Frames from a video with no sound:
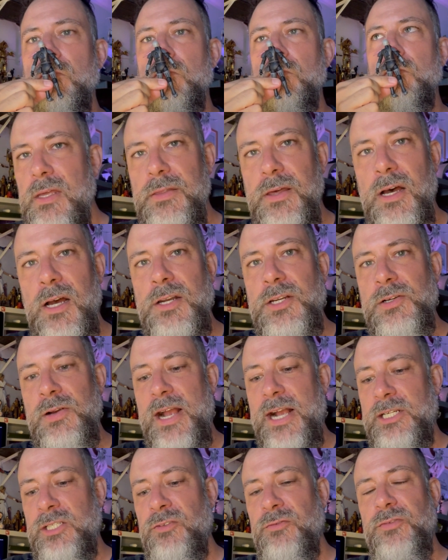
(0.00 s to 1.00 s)
The Hunter
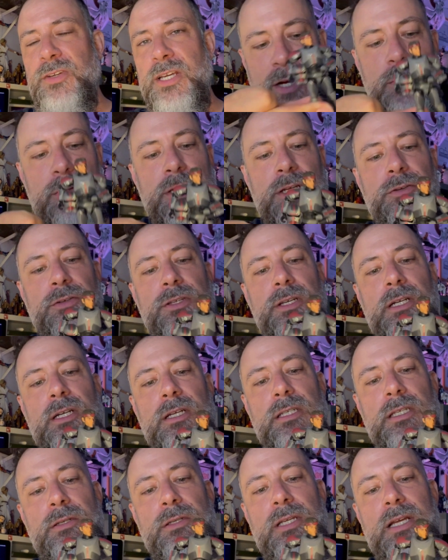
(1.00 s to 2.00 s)
action figure was interesting
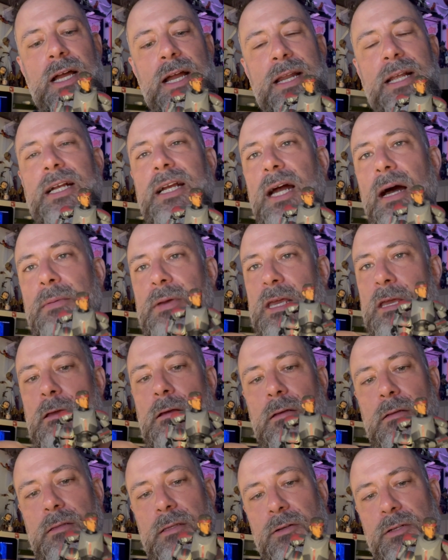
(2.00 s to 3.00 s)
because he was kind of gummy.
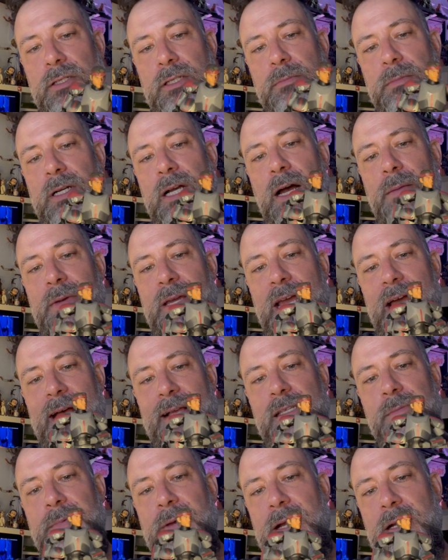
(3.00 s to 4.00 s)
There's some gummy
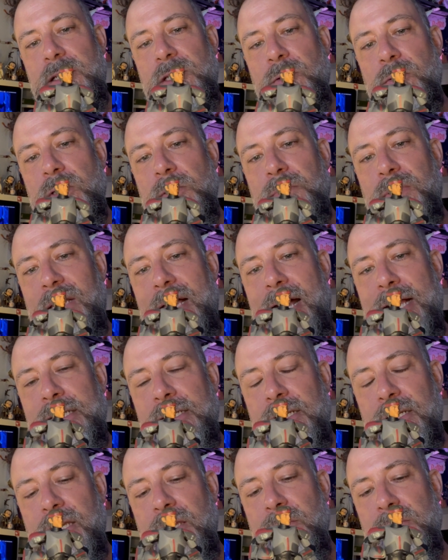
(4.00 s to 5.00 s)
aspect to his
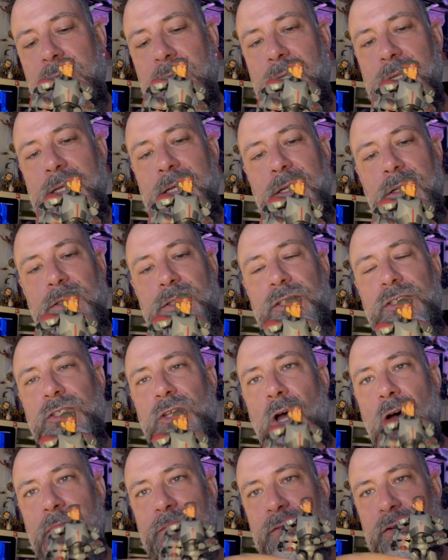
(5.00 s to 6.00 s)
plastic. He was a little
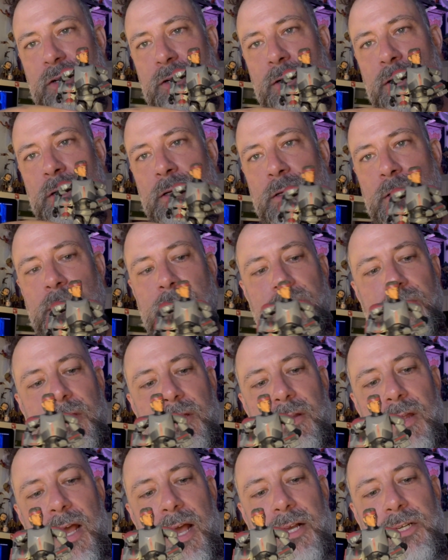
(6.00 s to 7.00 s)
softer
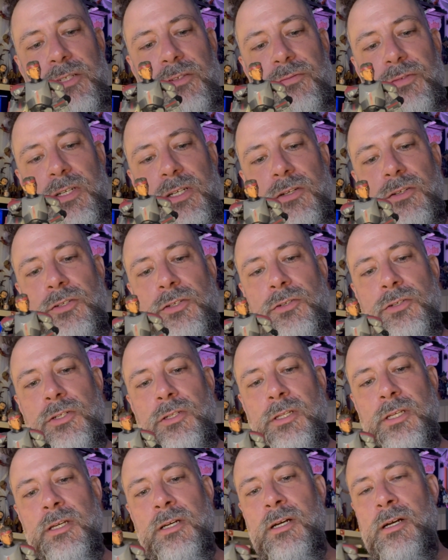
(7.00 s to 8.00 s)
than action figures
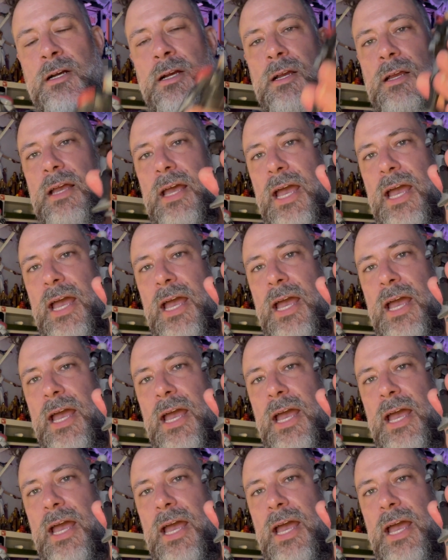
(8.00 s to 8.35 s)
usually are.